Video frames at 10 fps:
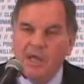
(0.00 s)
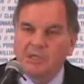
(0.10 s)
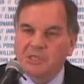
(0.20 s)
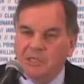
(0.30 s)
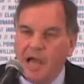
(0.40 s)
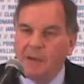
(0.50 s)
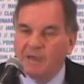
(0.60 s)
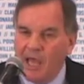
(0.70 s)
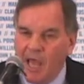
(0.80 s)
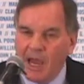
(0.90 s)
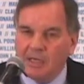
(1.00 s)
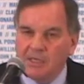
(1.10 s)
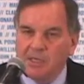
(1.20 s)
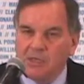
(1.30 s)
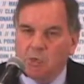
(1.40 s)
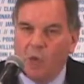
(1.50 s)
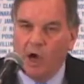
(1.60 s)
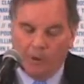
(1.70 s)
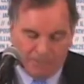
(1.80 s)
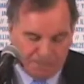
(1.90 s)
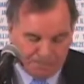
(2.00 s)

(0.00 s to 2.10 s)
is the time to act as well.